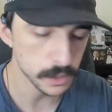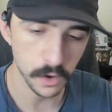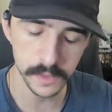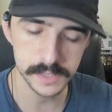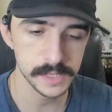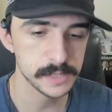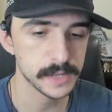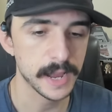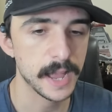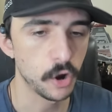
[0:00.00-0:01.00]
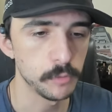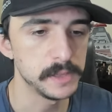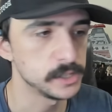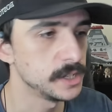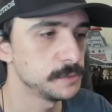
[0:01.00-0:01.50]
know, all I can say is like, I hope
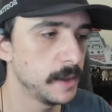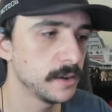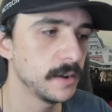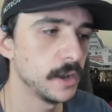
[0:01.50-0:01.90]
that she does better.